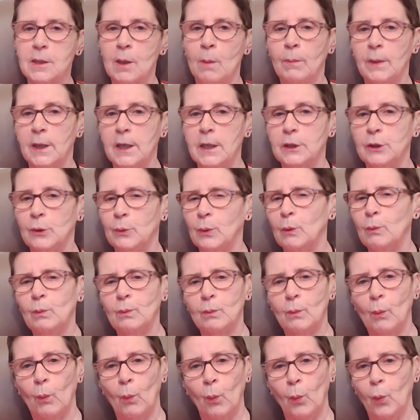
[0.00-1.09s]
somebody doing
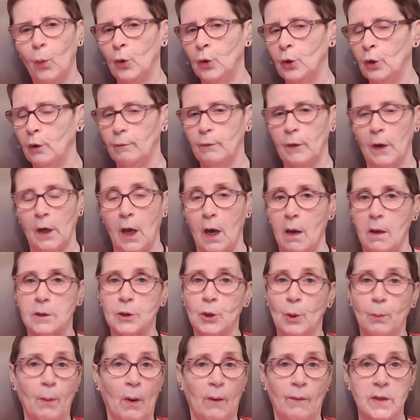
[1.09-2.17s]
wonderful art
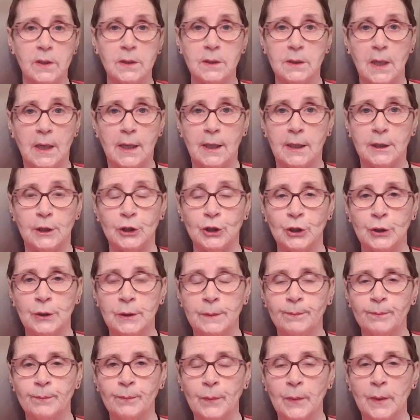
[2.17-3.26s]
up on the stage.
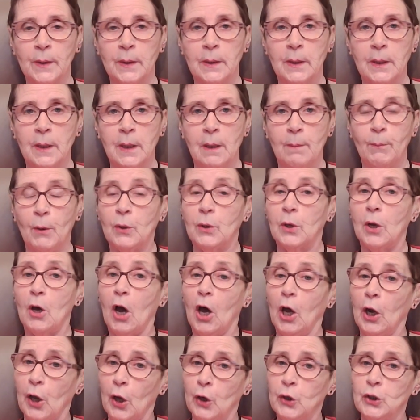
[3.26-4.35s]
But
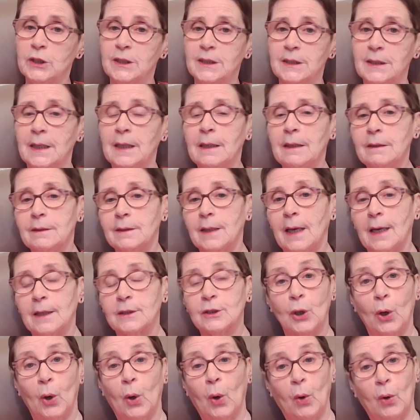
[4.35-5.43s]
alongside that,
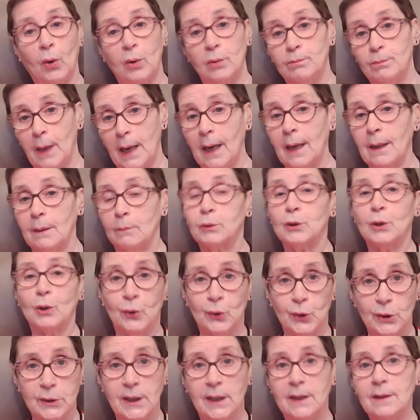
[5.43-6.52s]
or perhaps
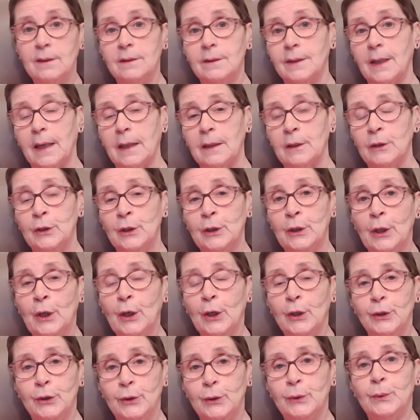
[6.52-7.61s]
until then,
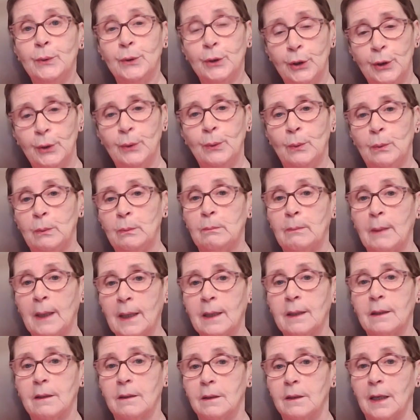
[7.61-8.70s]
you too
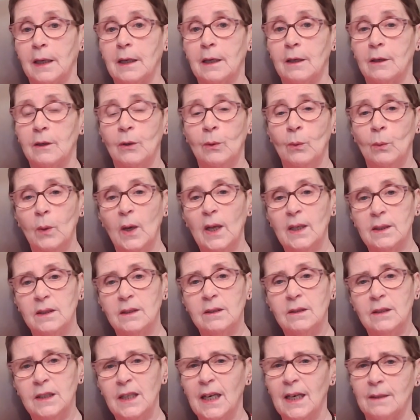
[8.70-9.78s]
might think,
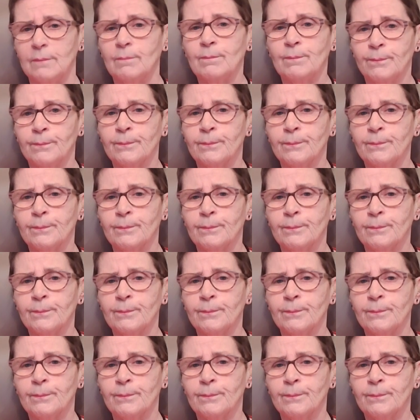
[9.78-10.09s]
oh yeah,